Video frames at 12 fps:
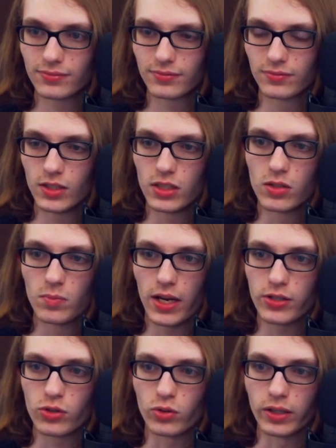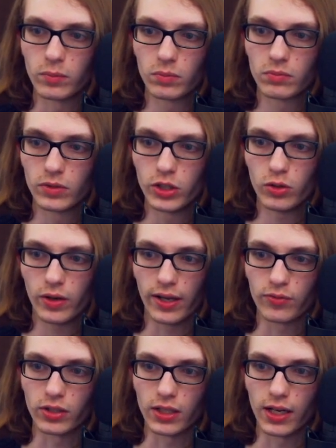This is my stream. You don't
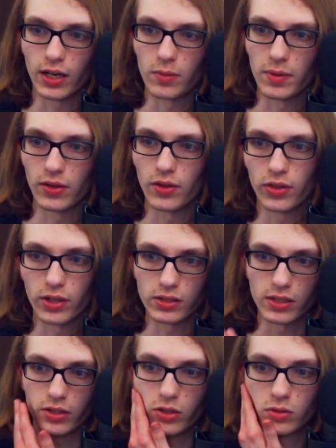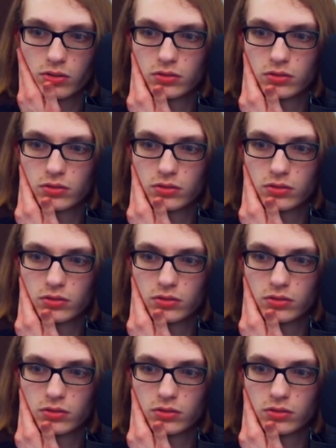have to care about the things I do.